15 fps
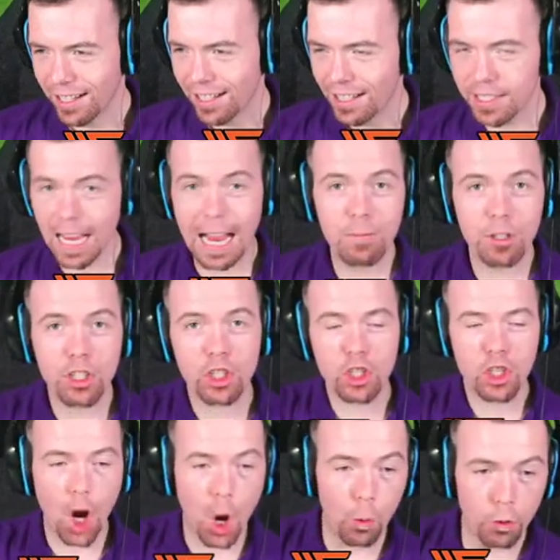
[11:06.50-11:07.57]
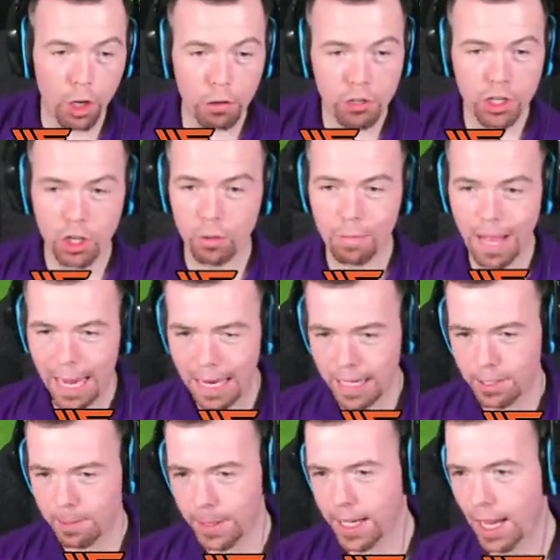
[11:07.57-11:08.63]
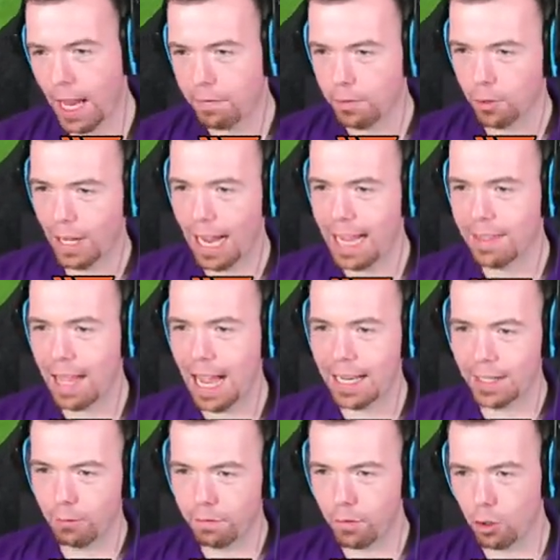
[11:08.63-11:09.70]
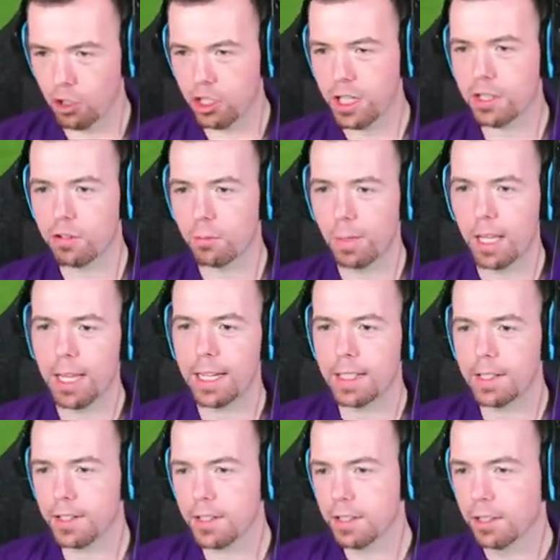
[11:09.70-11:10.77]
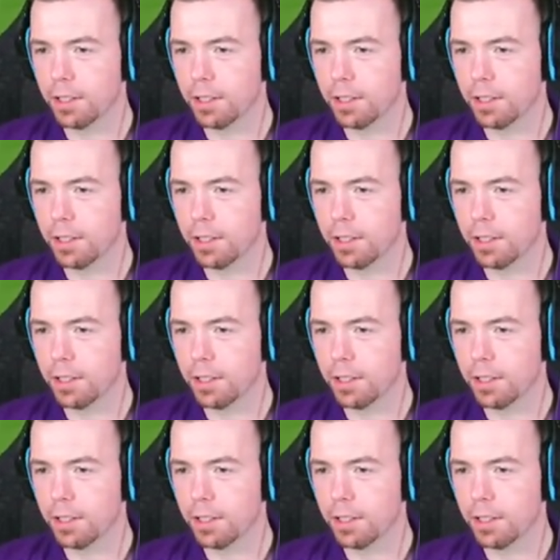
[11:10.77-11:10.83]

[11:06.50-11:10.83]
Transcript: Sound as a joke, YouTube, that is. Be careful. Adan, unfortunately, is from Leeds.